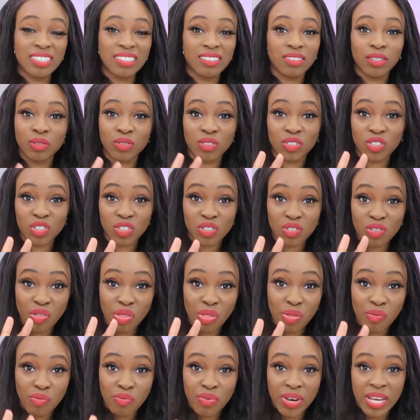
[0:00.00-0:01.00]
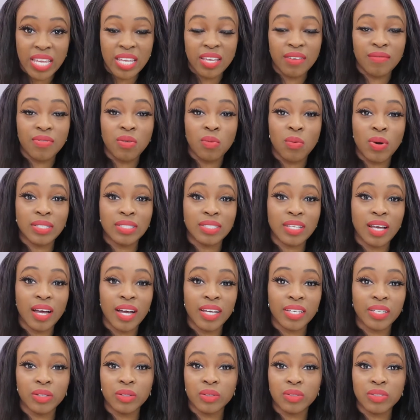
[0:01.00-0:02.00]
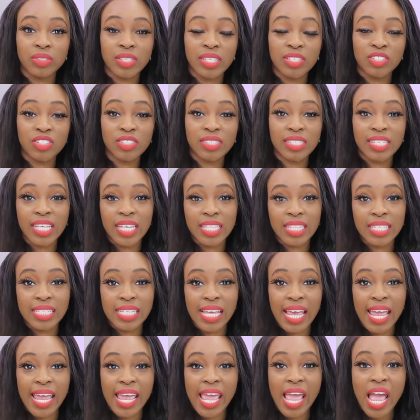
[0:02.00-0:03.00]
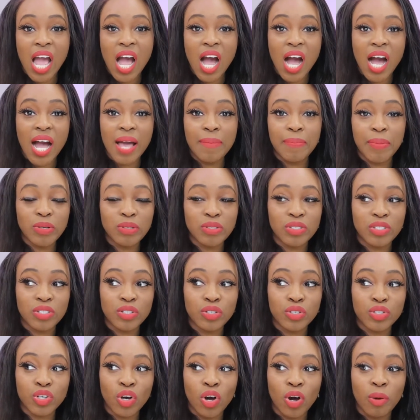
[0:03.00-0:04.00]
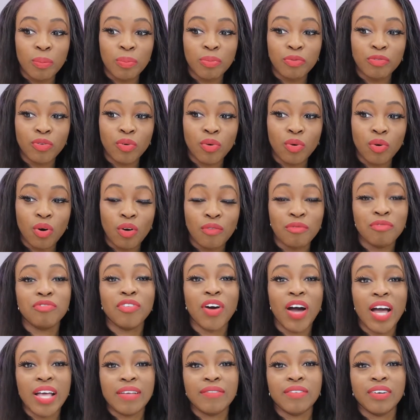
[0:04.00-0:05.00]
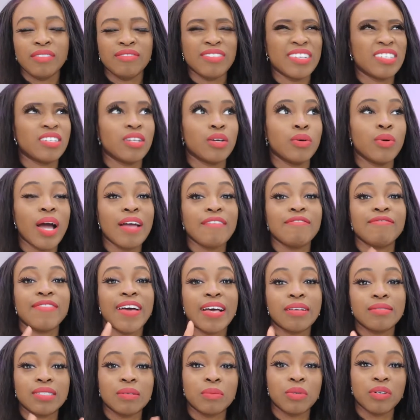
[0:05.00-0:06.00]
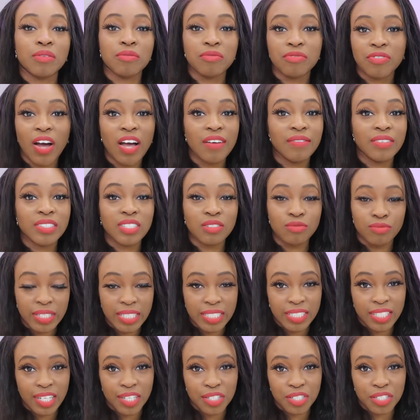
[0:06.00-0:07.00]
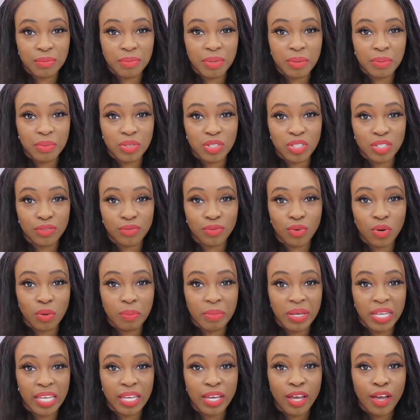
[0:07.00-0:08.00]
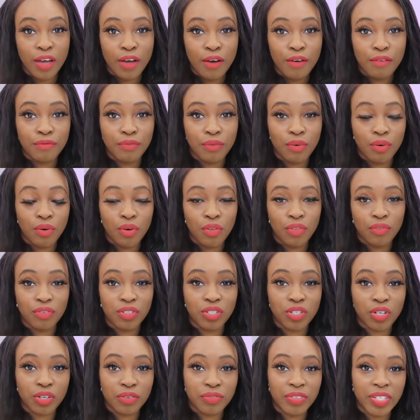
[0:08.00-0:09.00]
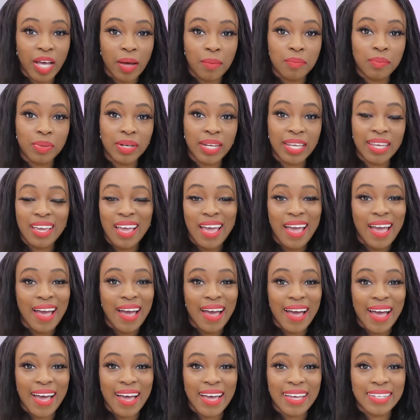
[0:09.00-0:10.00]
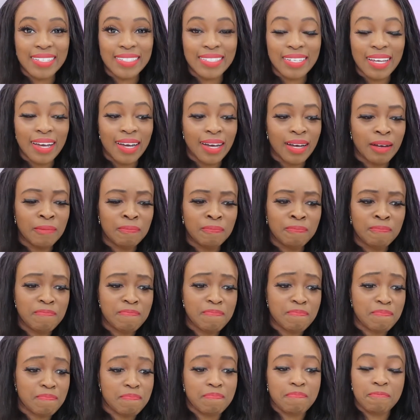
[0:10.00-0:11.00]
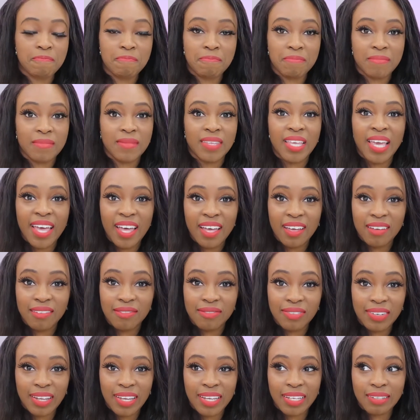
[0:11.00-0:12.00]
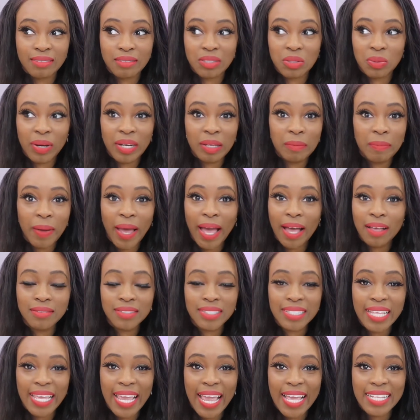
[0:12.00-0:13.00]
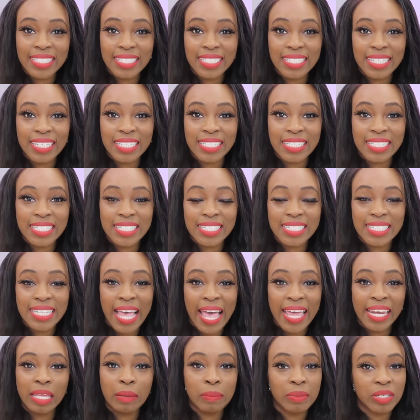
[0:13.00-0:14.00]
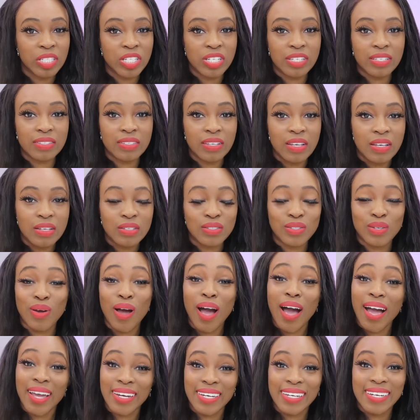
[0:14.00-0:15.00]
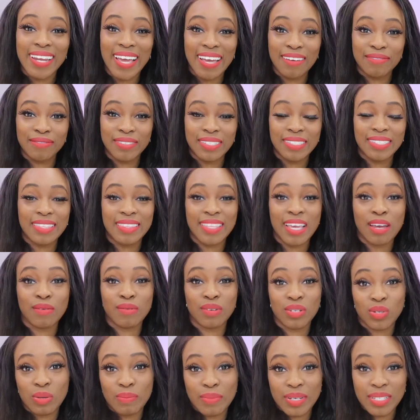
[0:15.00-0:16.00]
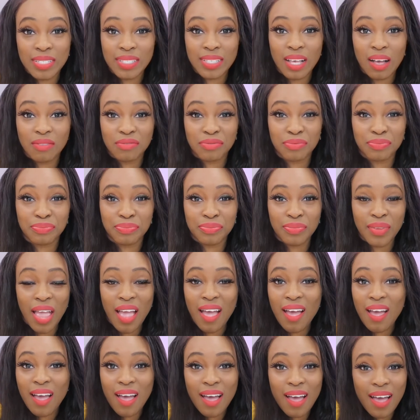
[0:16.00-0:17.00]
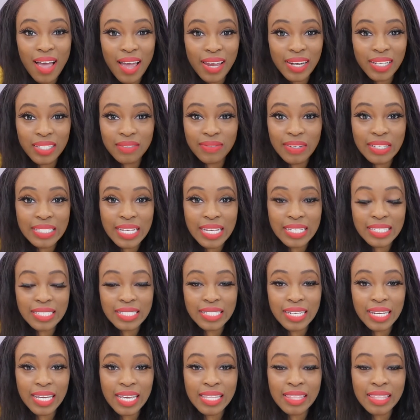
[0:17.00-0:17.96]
Those are just 3 of the ones that I use. And just the other day, I posted a job on Fiverr. In fact, no, I found someone on Fiverr to retouch some images for me for the photography company. And yeah, for like £20, they edited 10 images. So I didn't have to sit there and do it myself. And it's fantastic.